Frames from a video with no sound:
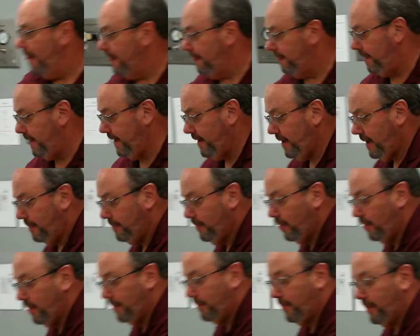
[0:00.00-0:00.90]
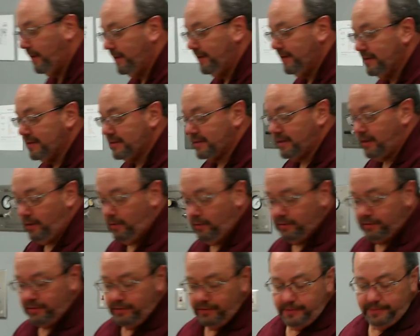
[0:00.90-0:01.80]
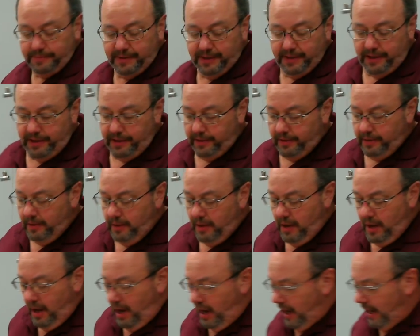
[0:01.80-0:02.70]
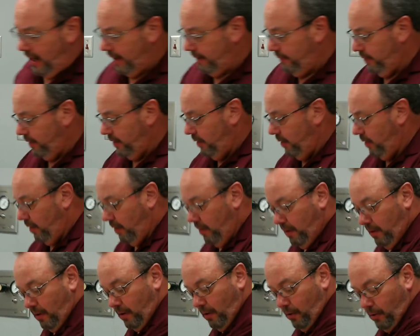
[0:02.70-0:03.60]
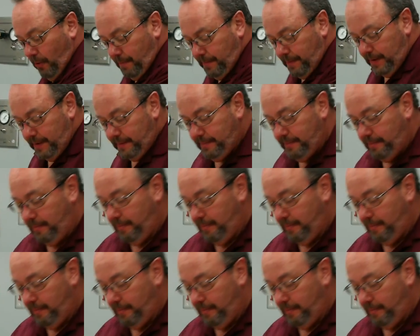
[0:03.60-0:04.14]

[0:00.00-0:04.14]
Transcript: Then I'm going to bring this closer to me here. I will open